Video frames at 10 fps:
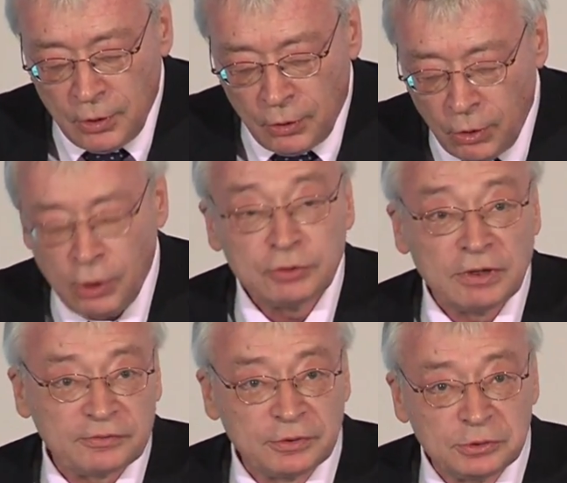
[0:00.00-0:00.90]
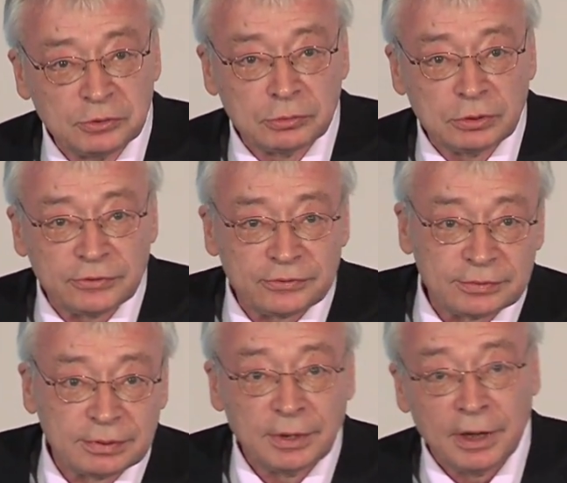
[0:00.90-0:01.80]
All you have to do
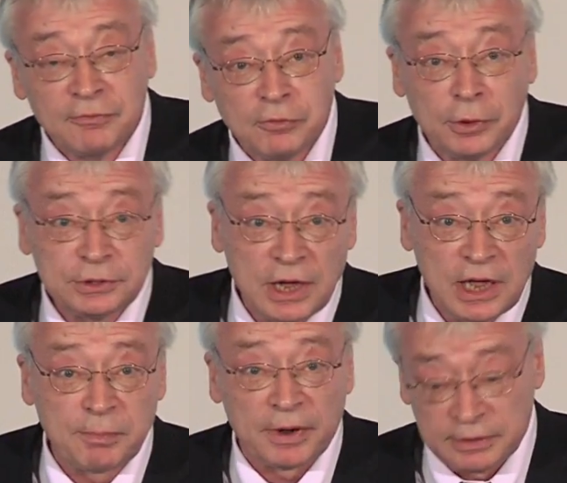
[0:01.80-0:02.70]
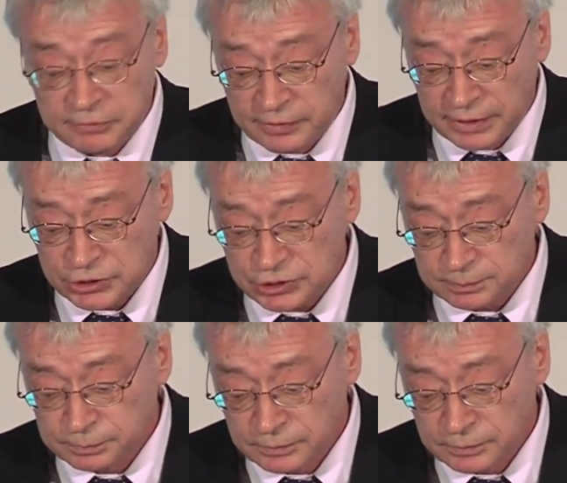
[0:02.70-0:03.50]
is avoid hyperinflation,